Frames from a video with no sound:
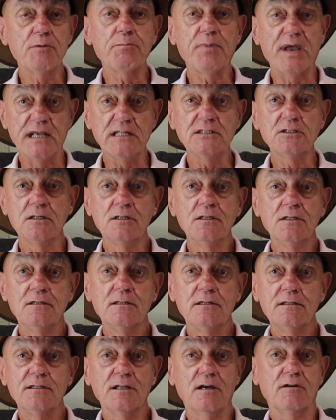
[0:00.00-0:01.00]
your bed.
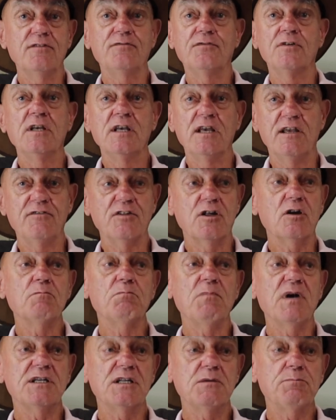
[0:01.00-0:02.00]
You know, if they've
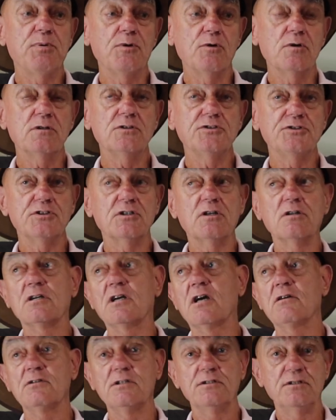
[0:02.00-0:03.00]
got muddy paws, you've got to
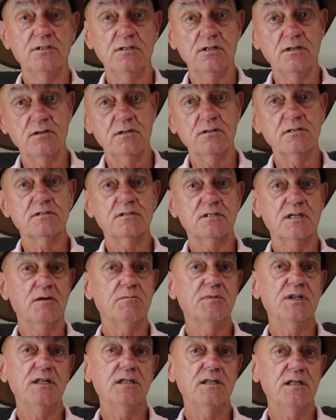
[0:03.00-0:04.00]
go, you know,
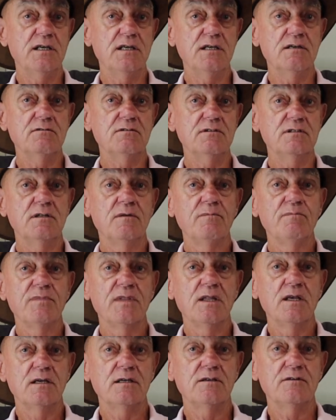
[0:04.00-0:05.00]
coming in here, and
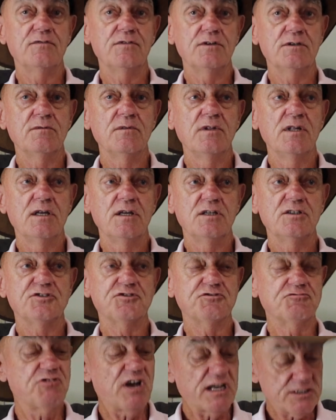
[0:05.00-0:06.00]
if you
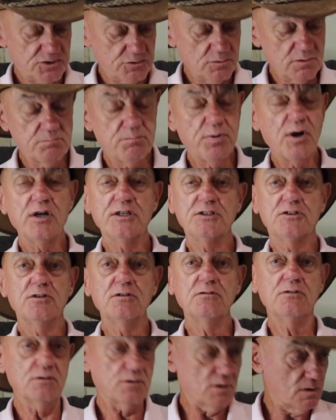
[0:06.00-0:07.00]
scratch you and bite you,
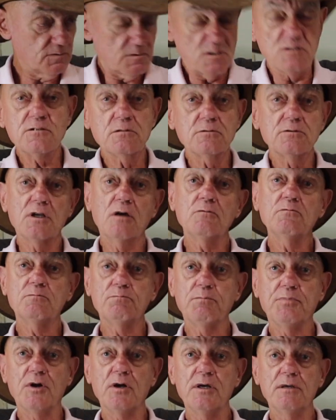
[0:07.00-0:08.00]
you've got to,
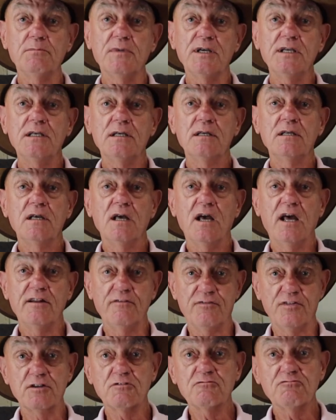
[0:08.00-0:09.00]
don't bite me. And
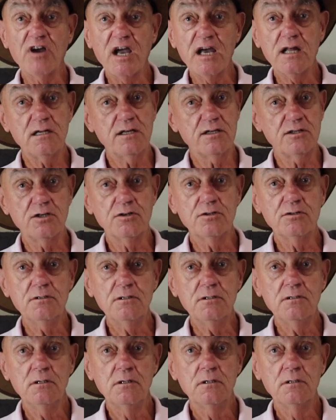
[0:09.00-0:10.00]
if they growl at you,
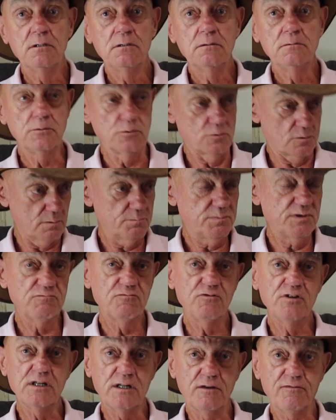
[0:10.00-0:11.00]
you've got to be
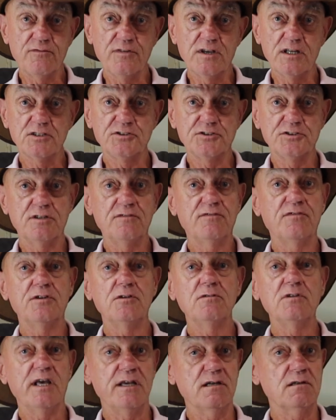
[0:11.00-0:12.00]
really fierce. So if
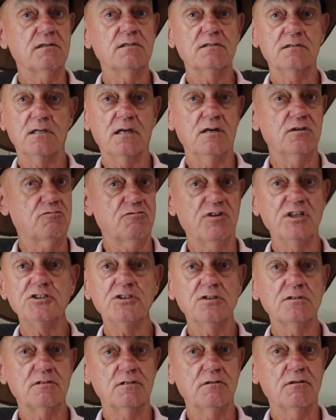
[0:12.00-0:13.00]
you let
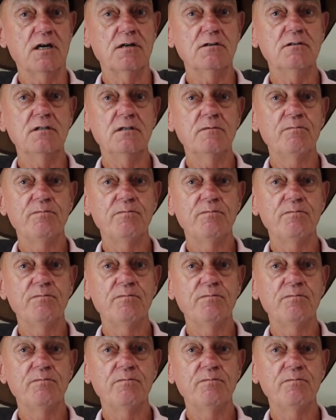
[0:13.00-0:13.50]
aggression grow,